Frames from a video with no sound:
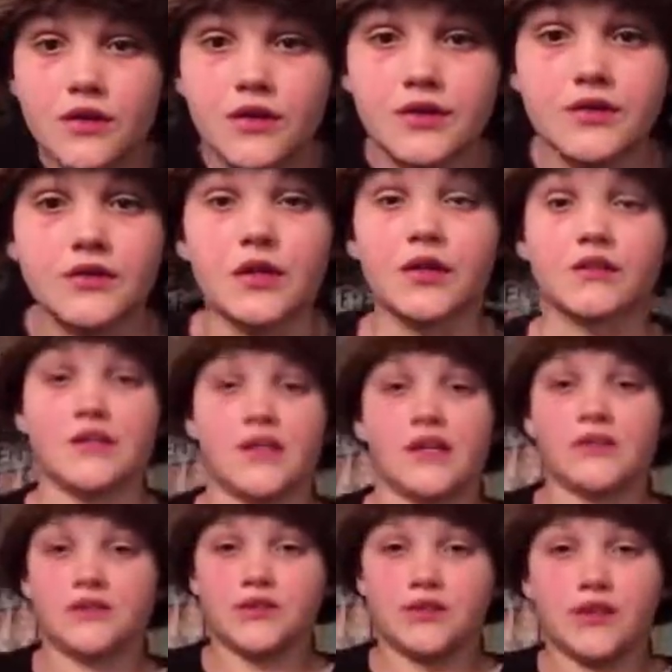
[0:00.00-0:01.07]
stuck
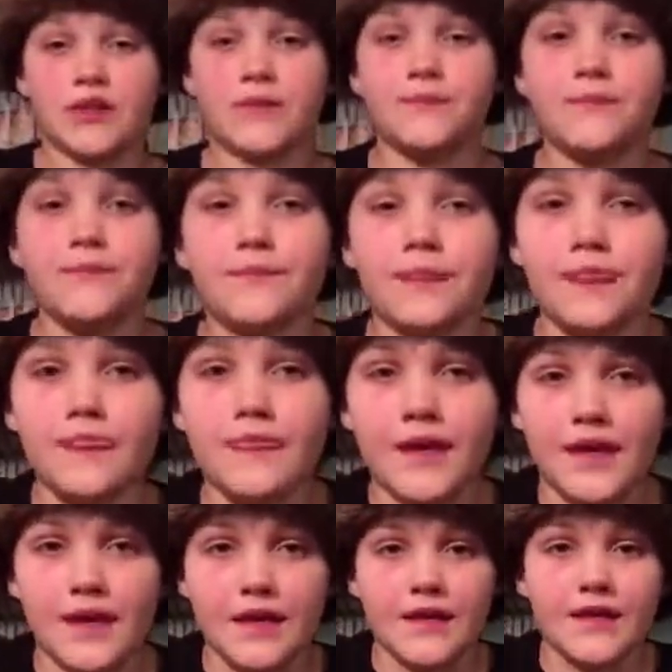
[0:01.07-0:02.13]
down to it.
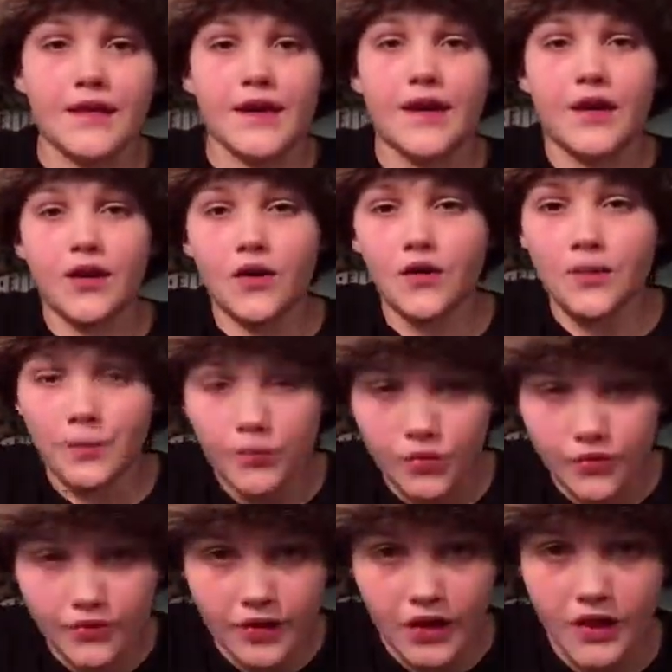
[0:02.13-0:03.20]
And now
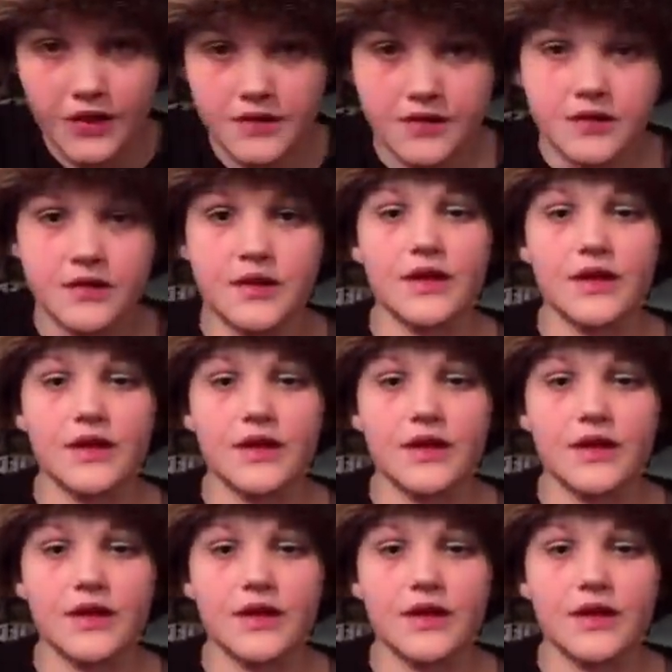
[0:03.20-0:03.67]
moving on to the